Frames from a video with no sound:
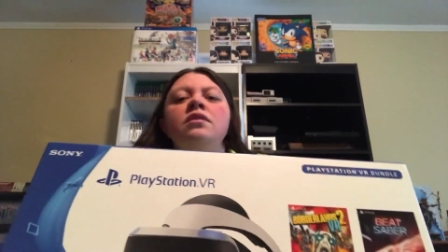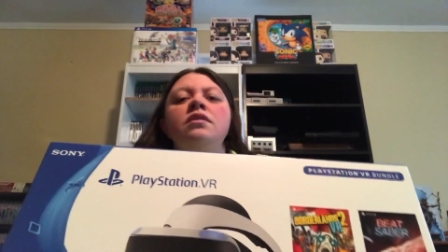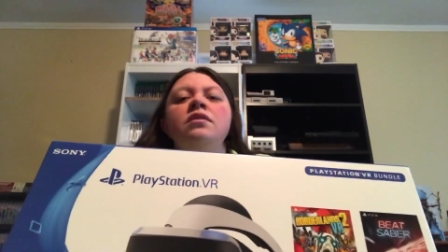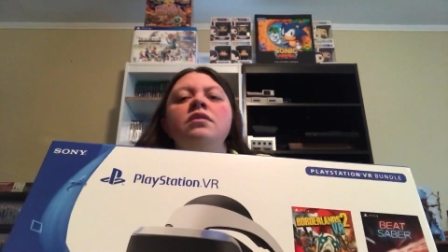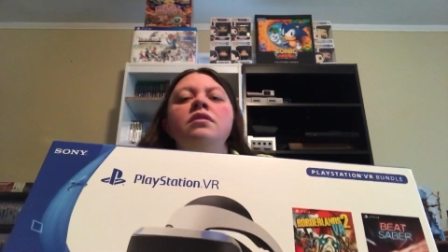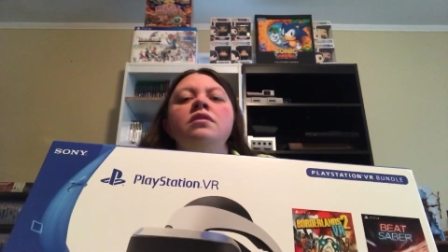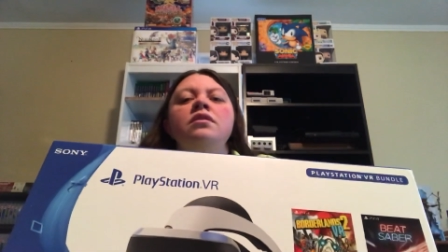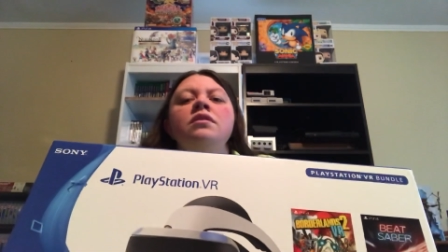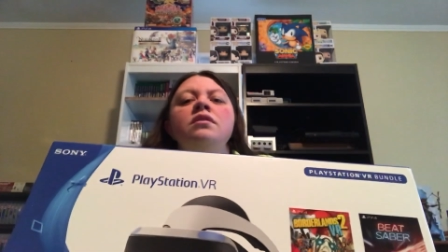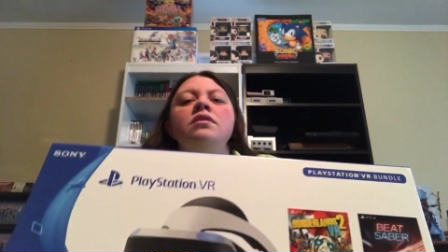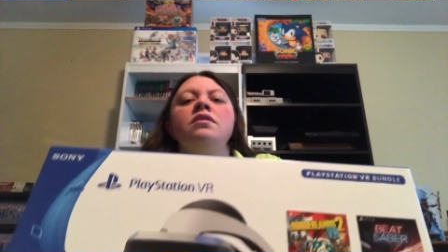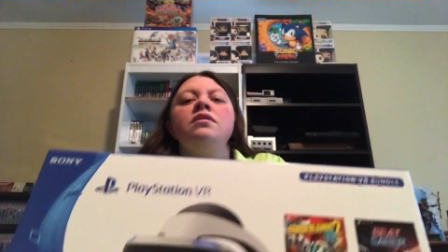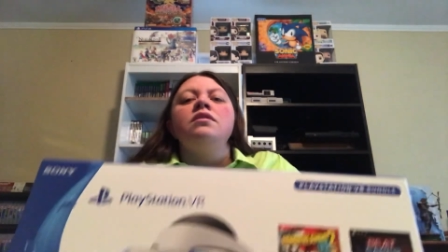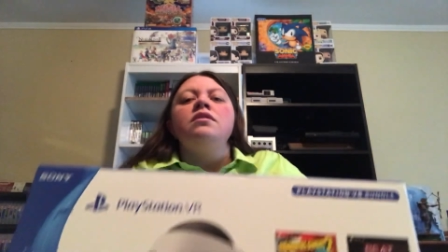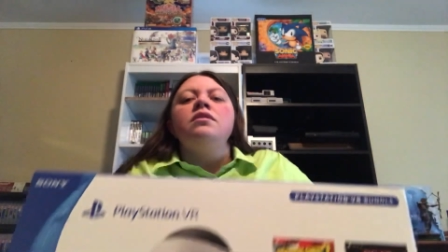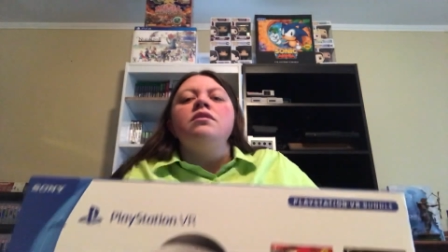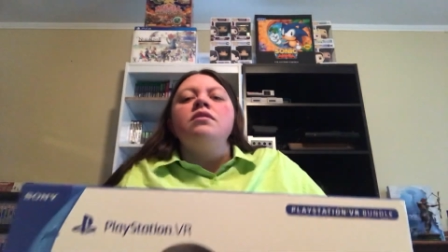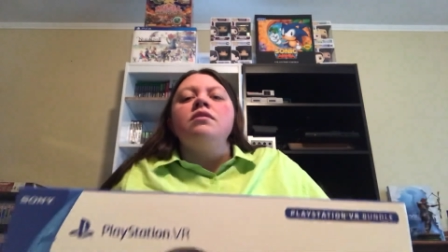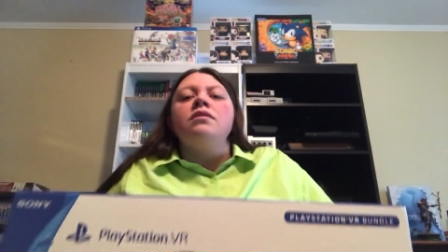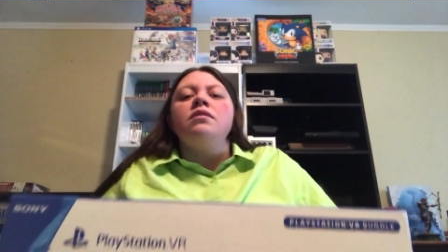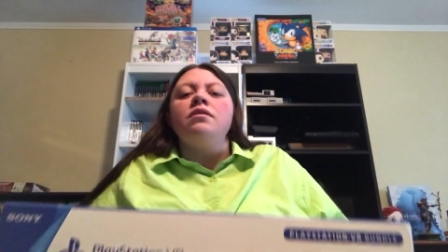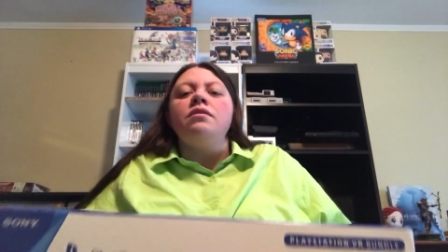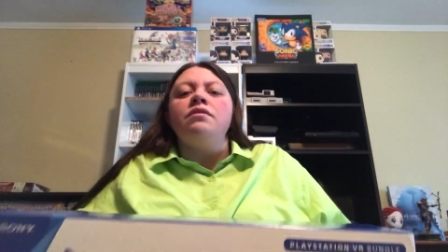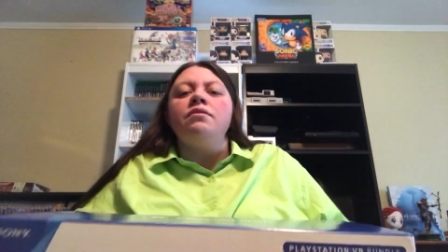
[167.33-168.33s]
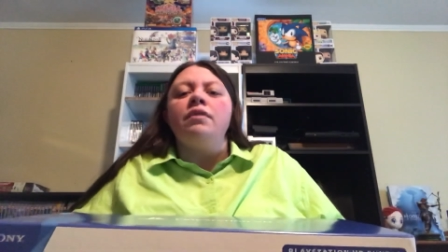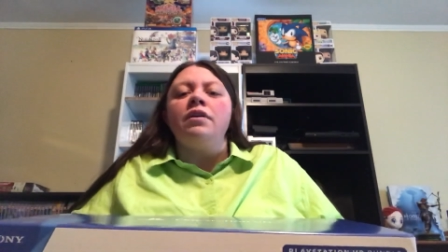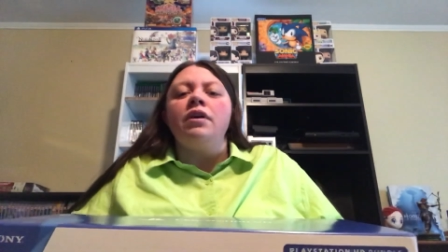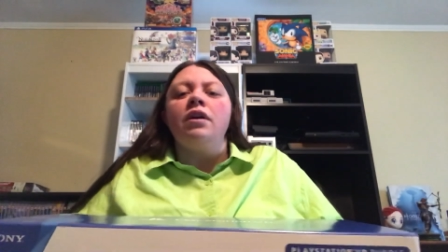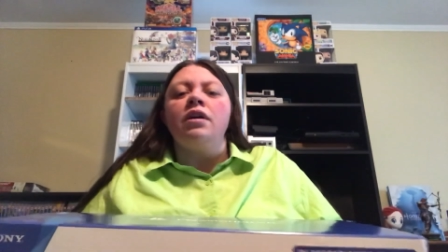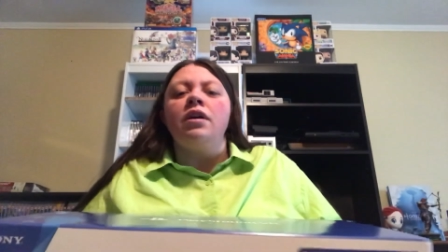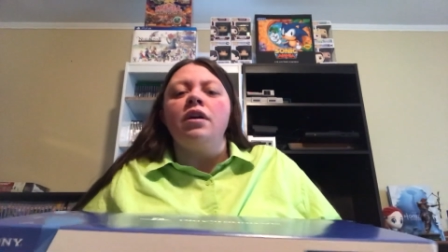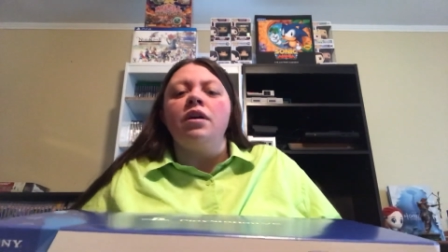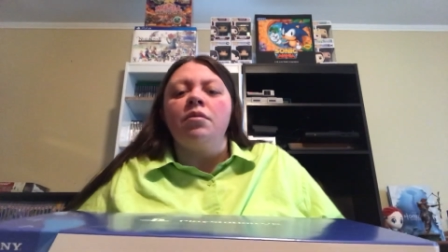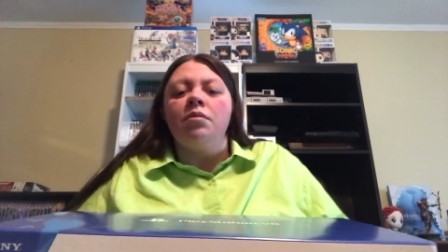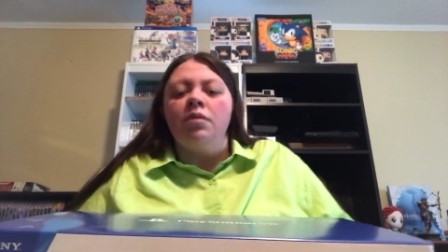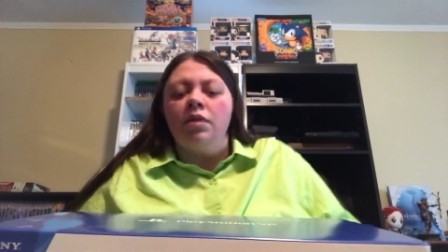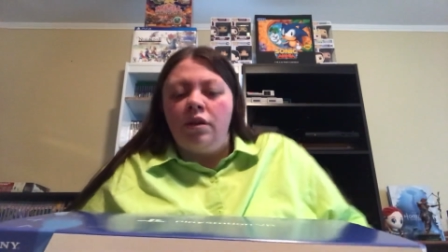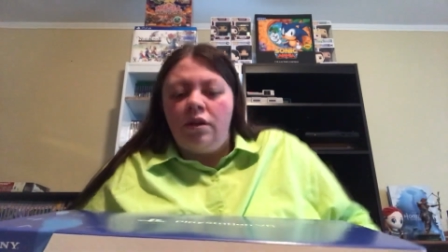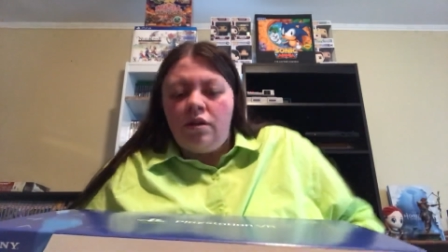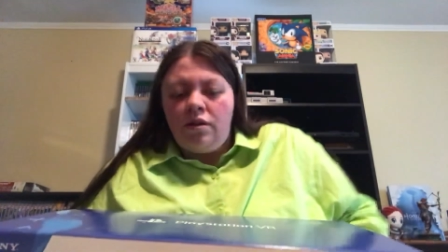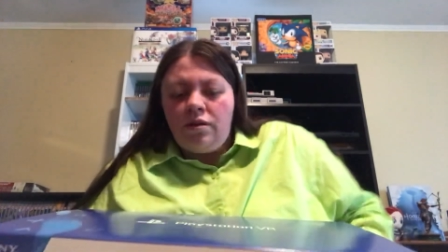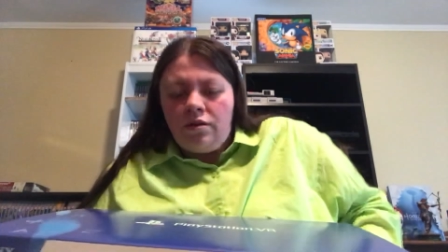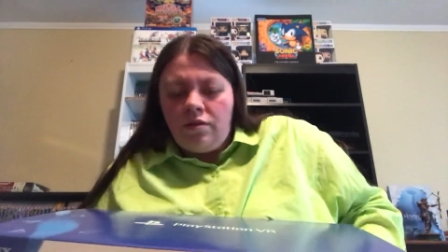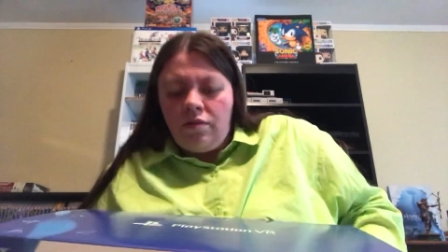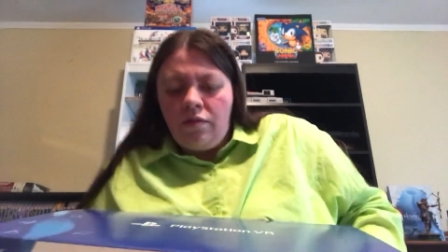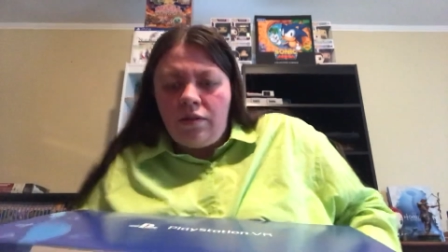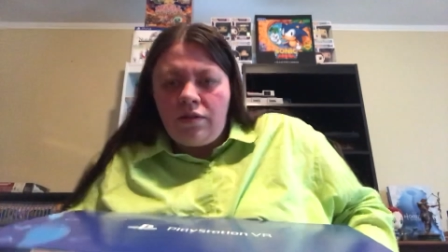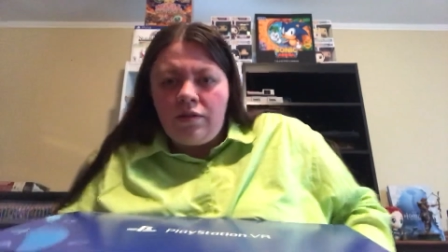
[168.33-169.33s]
I'm going to figure out how we're
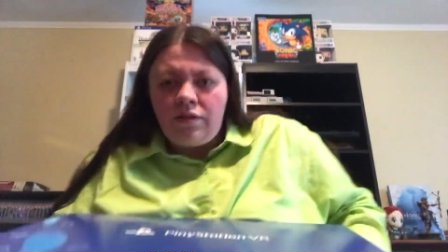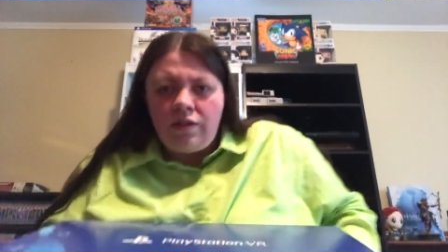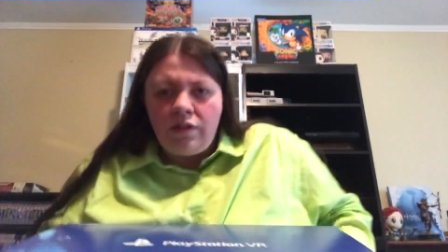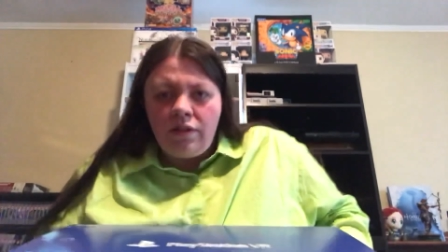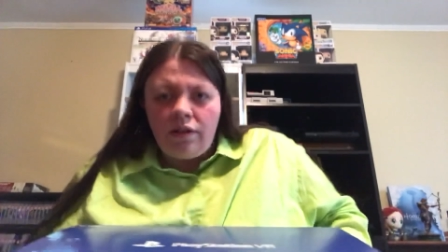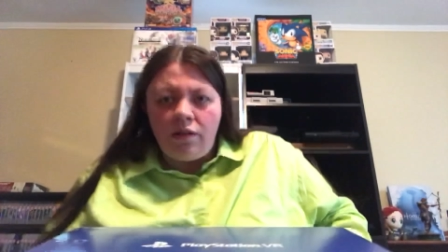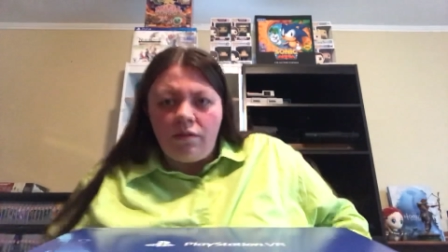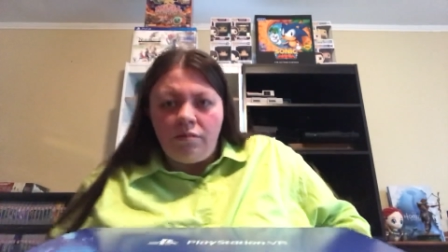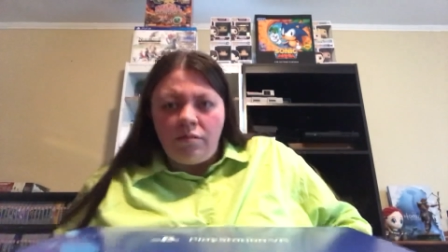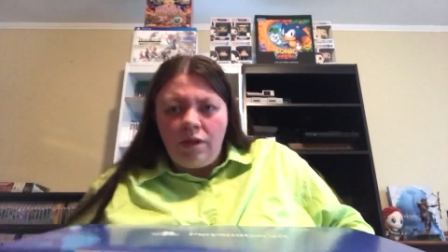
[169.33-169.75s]
going to do this here.